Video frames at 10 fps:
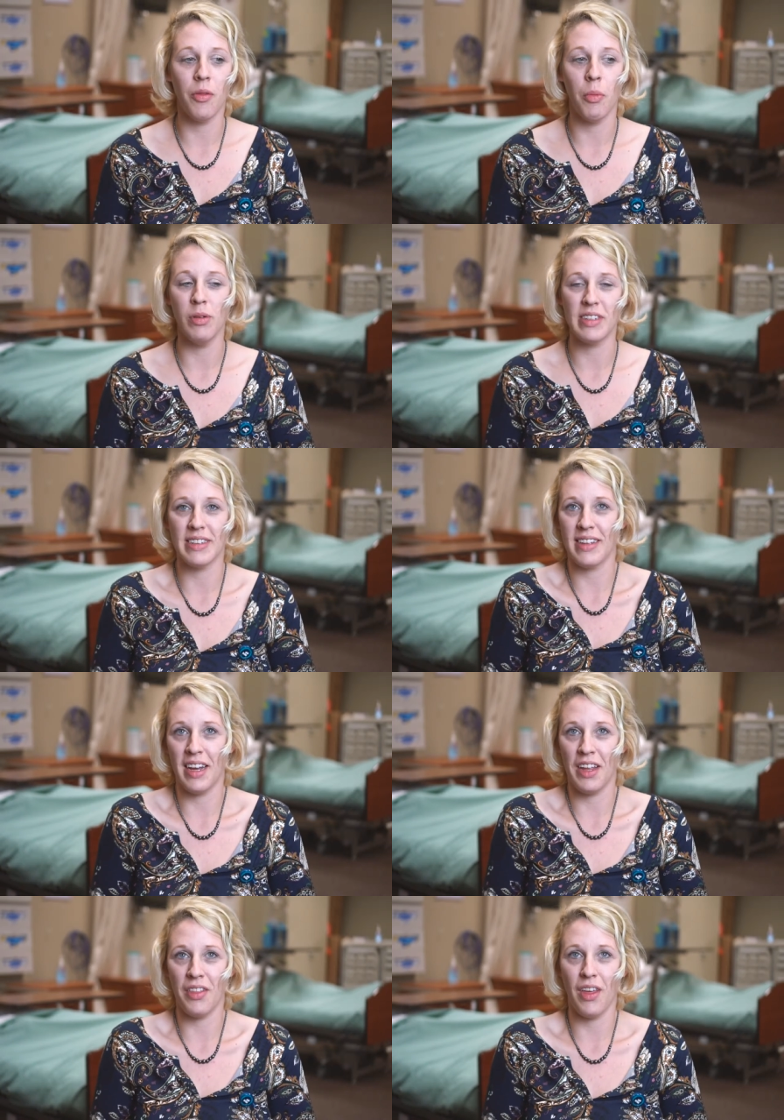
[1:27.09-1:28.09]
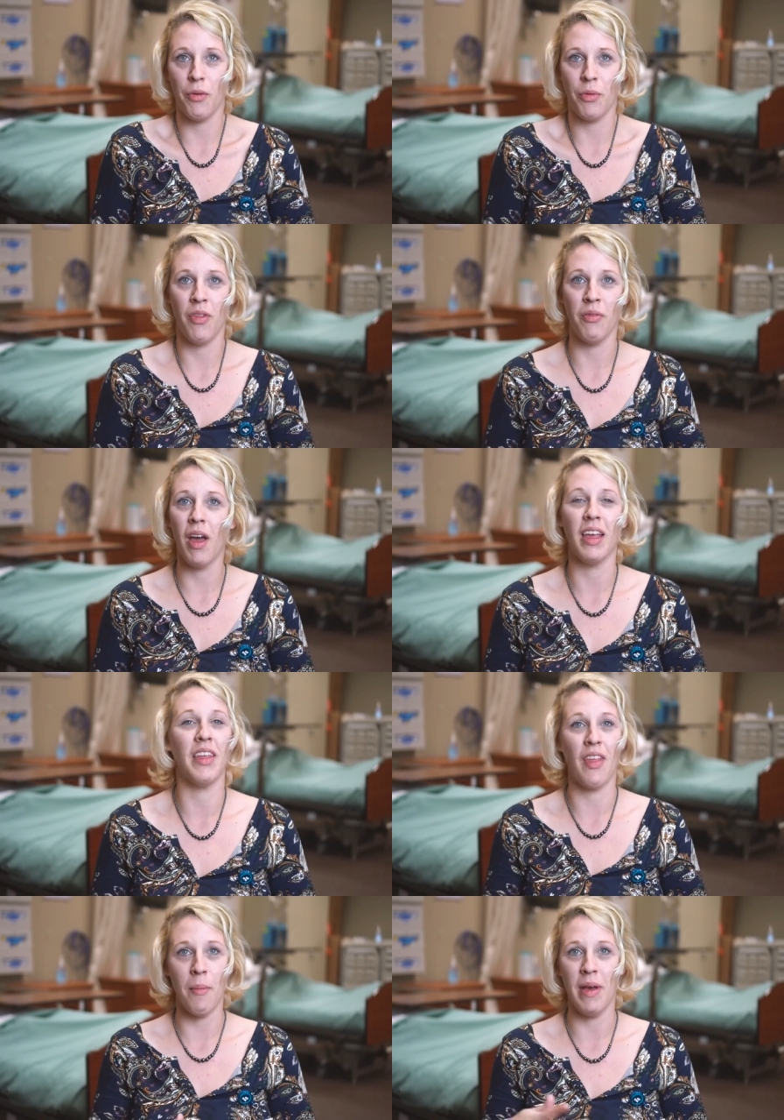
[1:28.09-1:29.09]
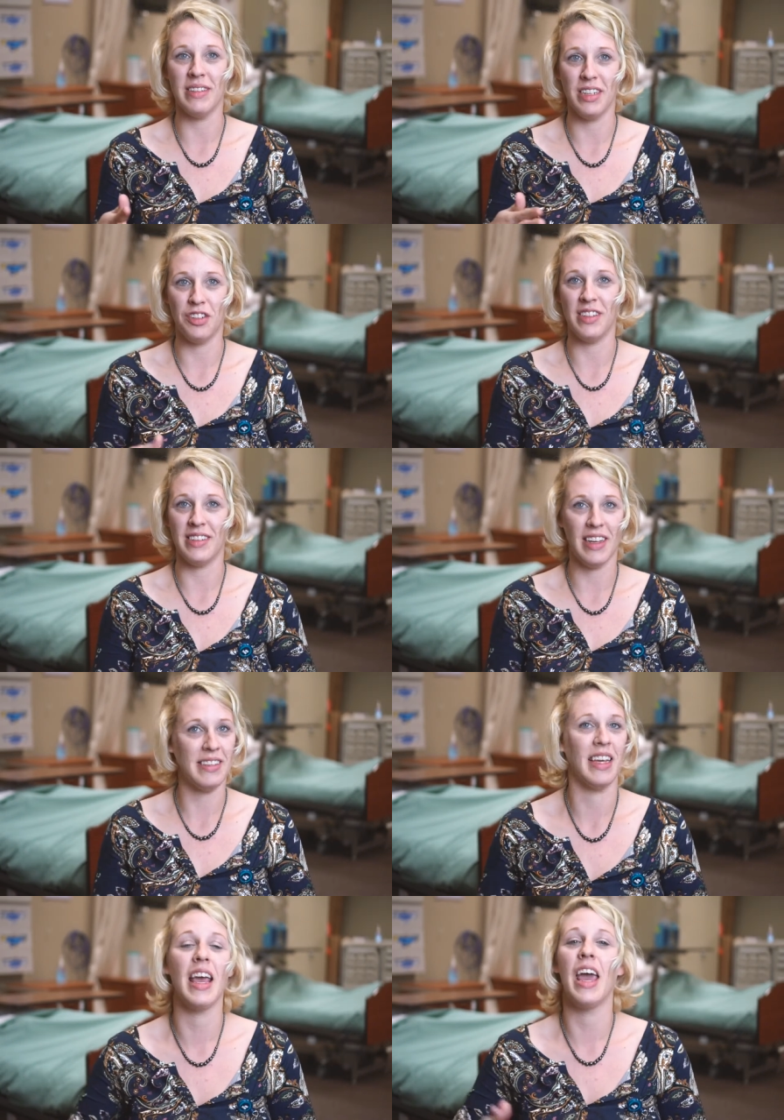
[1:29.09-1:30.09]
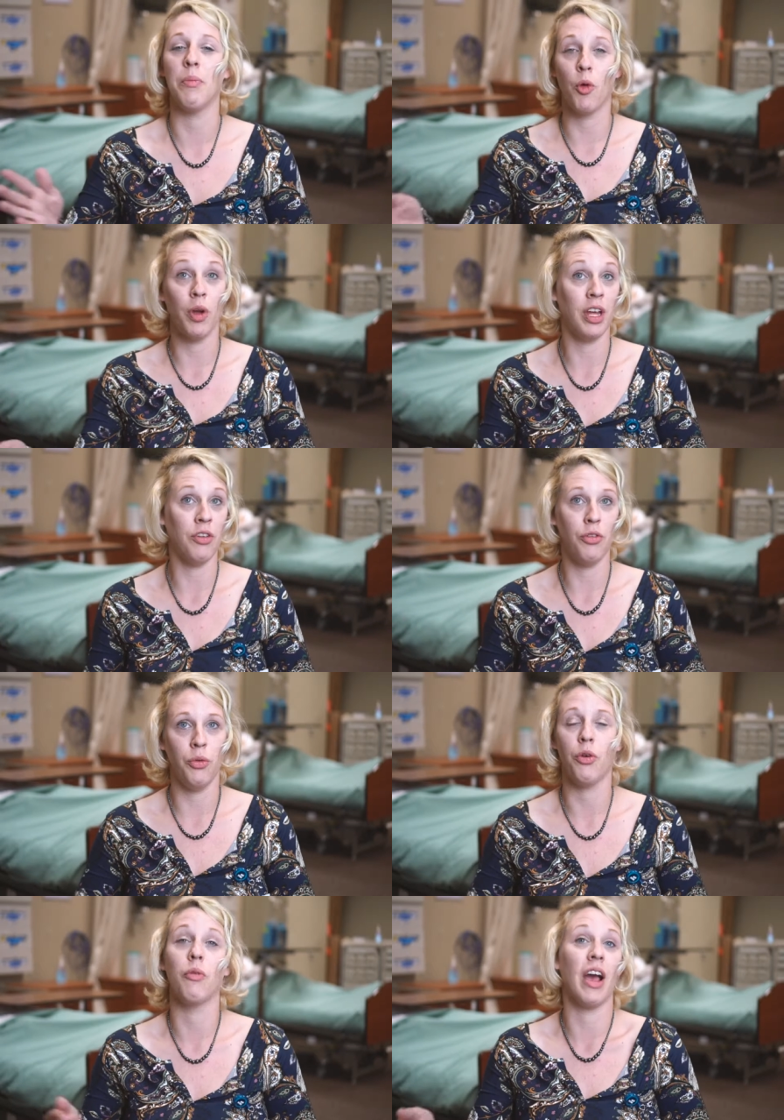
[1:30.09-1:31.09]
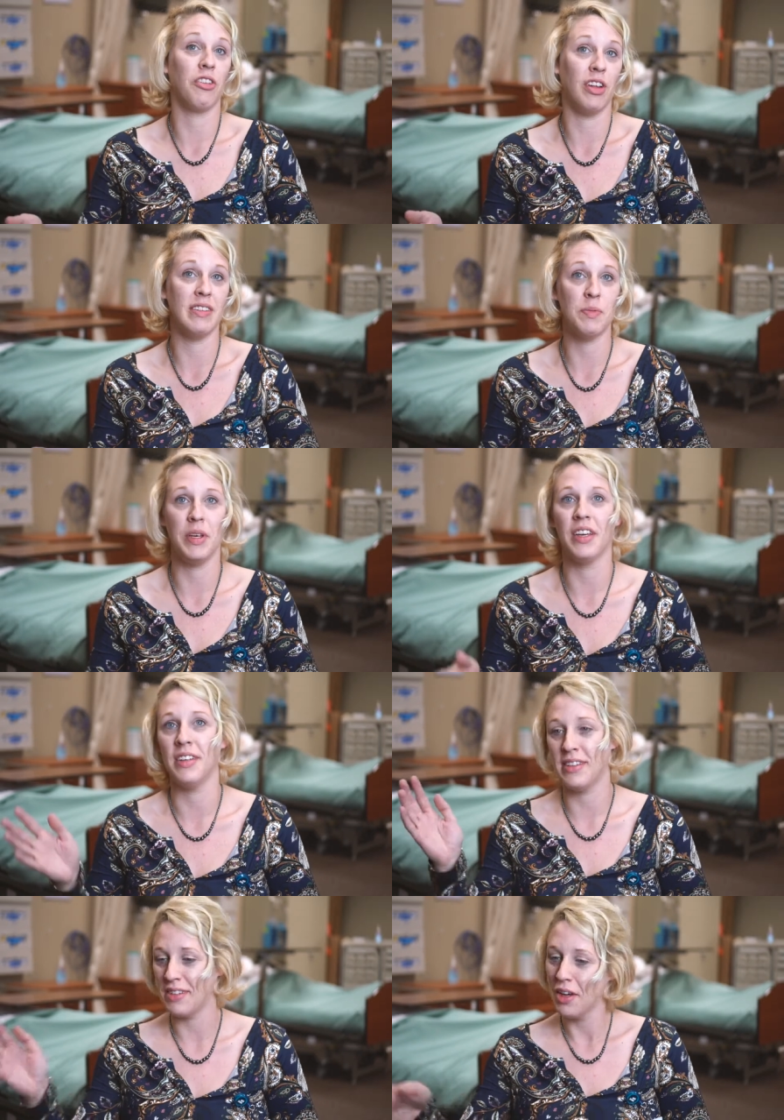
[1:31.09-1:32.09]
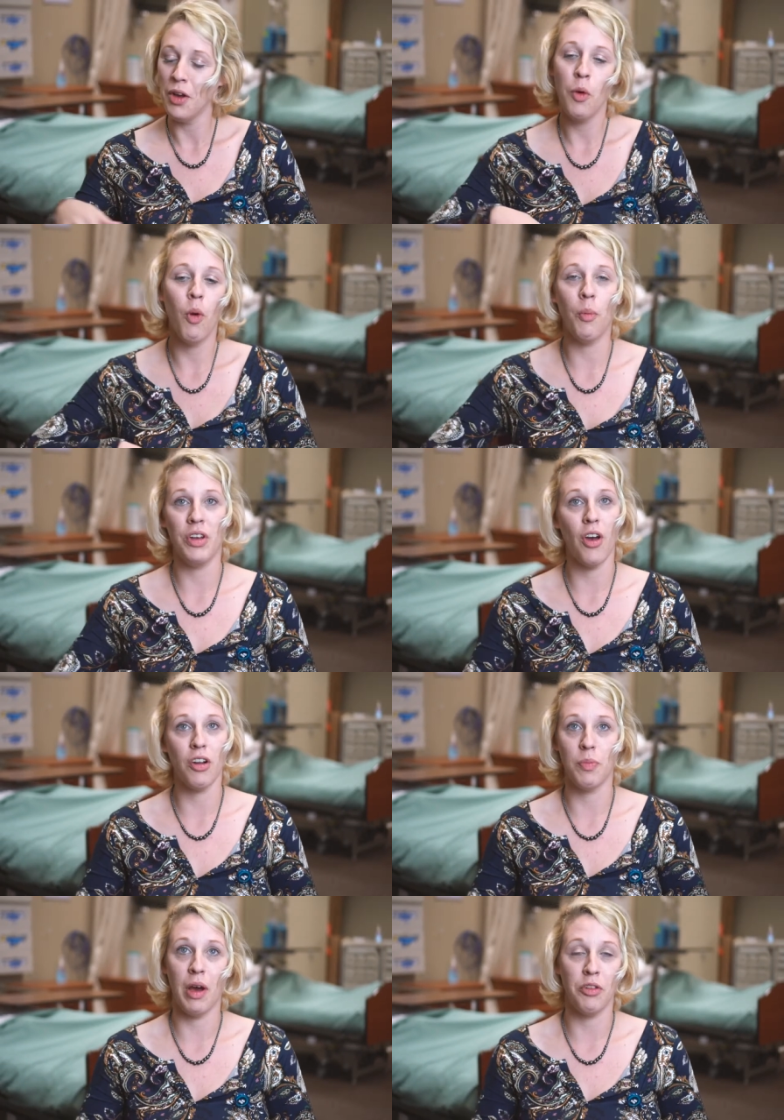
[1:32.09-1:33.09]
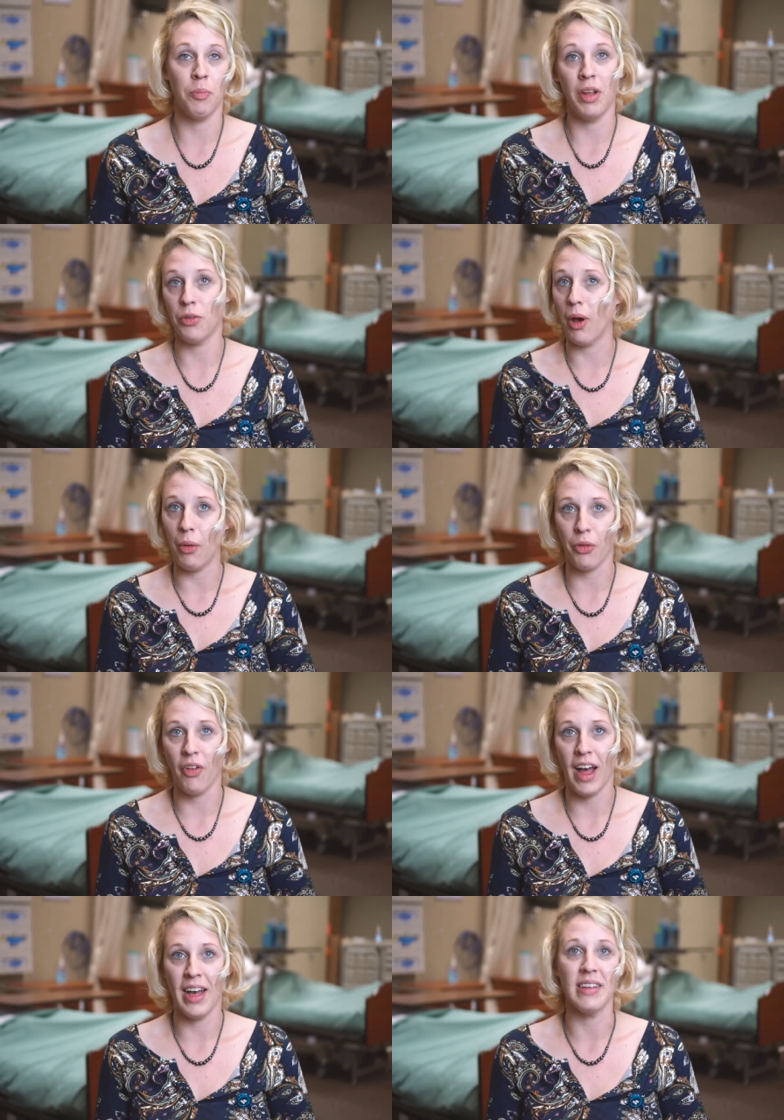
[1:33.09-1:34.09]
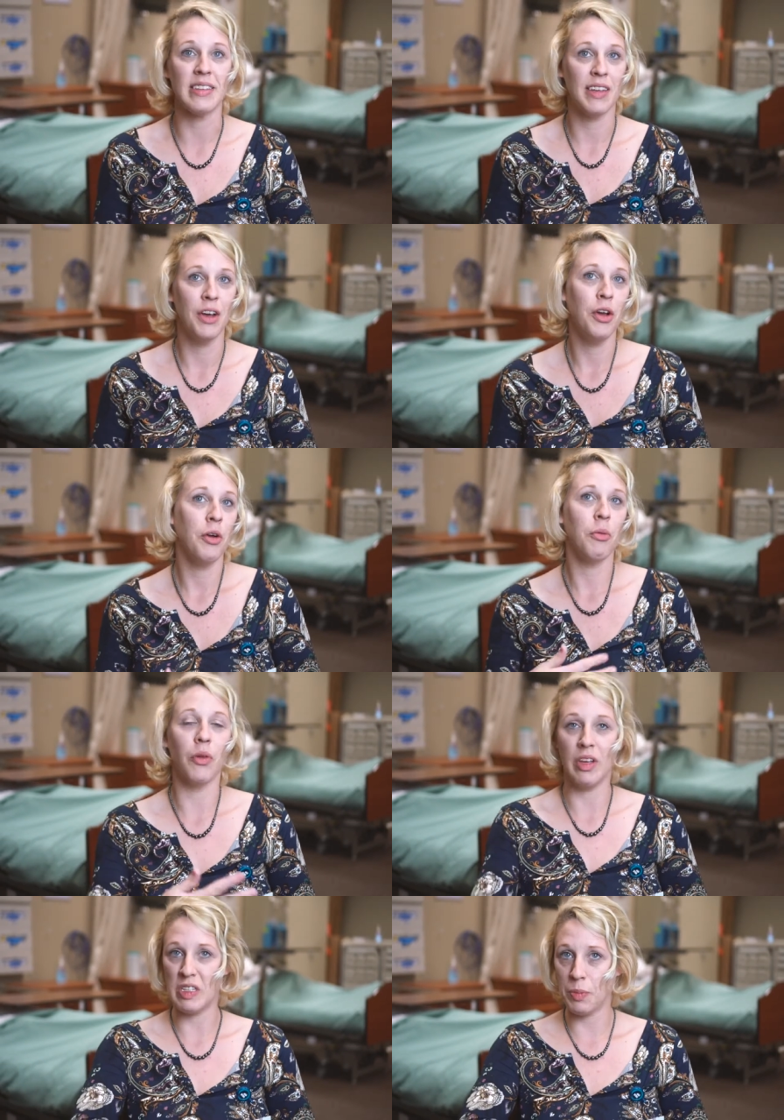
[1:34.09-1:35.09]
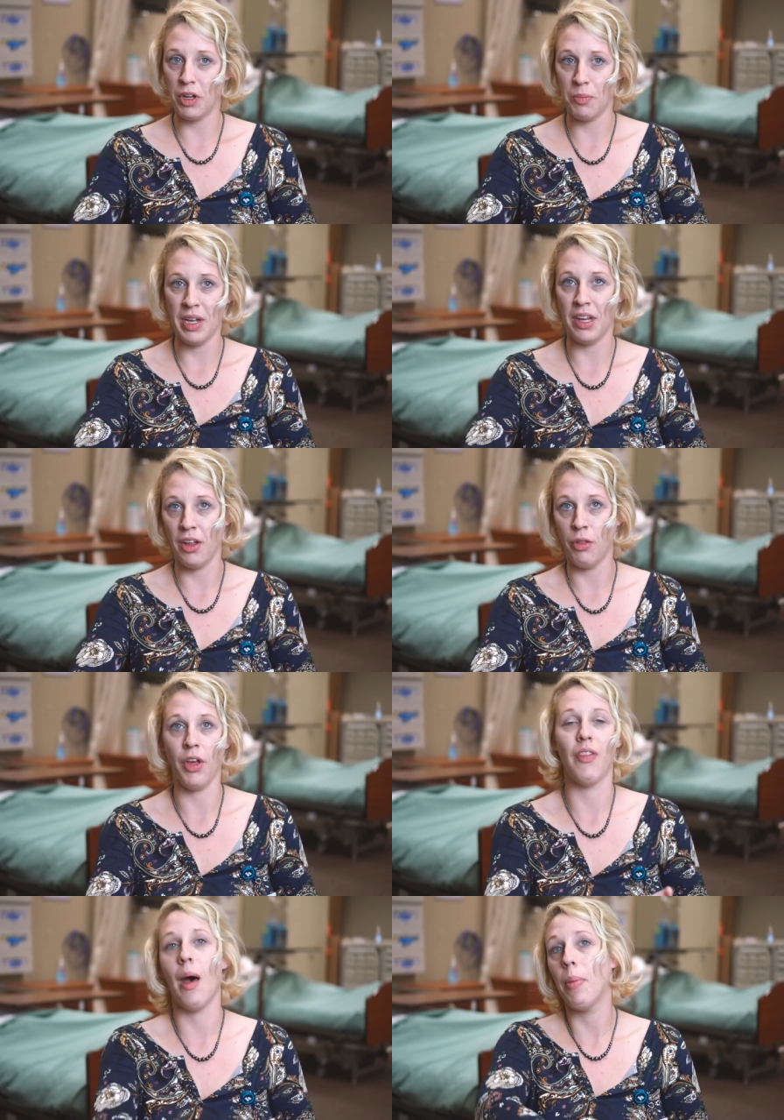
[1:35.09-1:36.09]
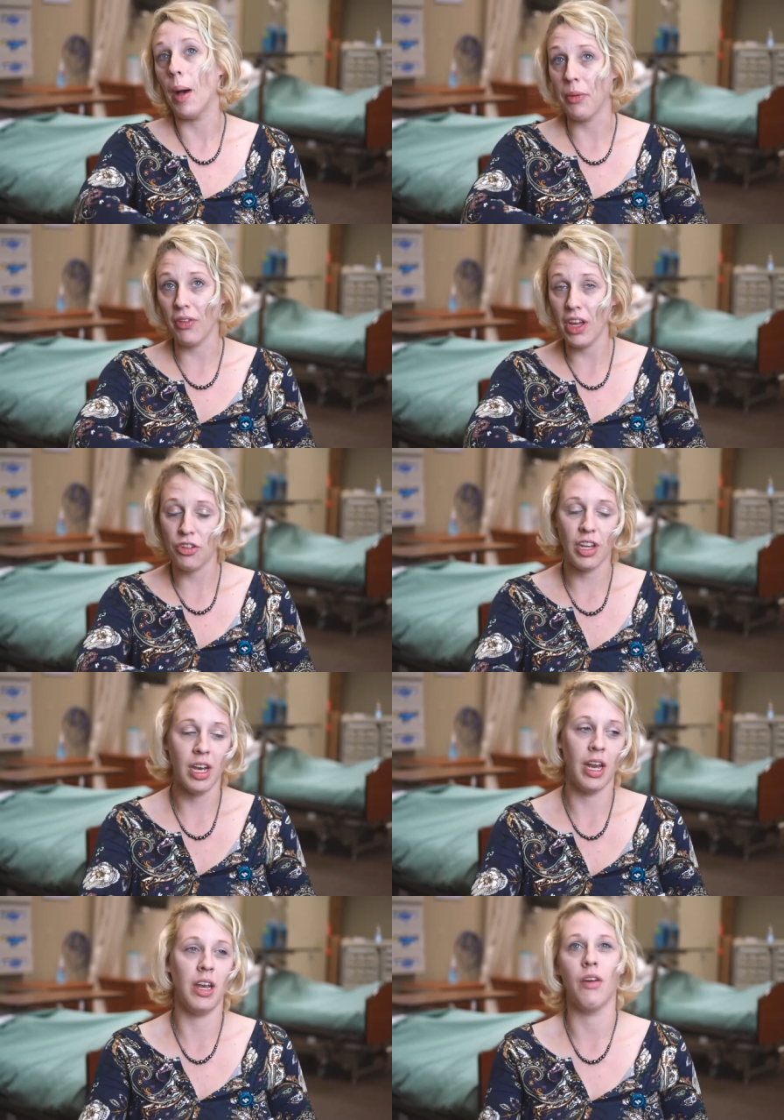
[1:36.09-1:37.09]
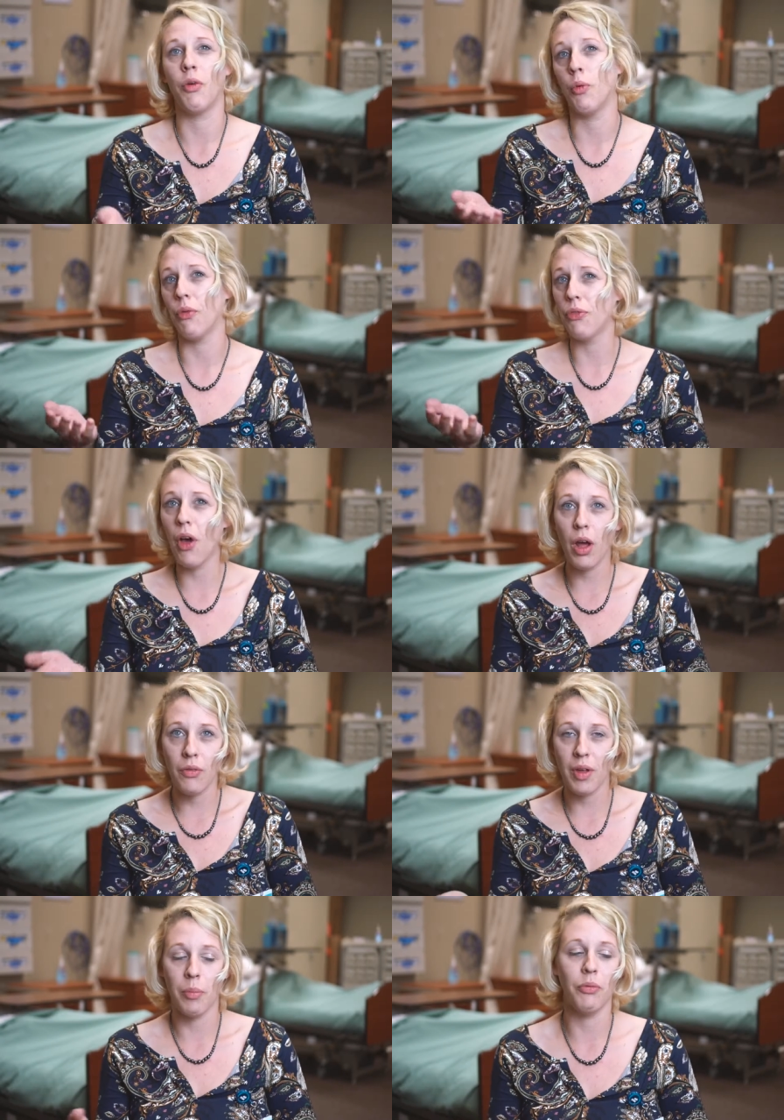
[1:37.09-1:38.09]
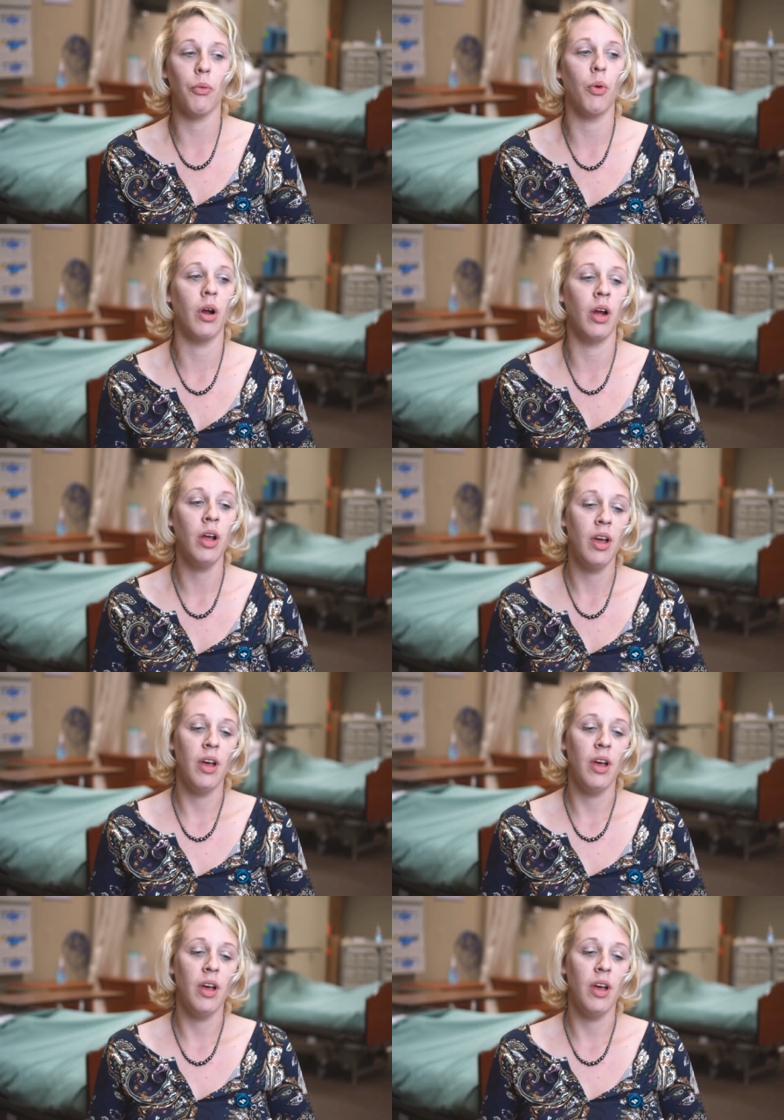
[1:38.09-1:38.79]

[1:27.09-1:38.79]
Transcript: the most exciting thing when I get that message that says like hey I'm going into corrections because what we talked about in your mental health class really spurred me to look at that population and I never would have thought of it before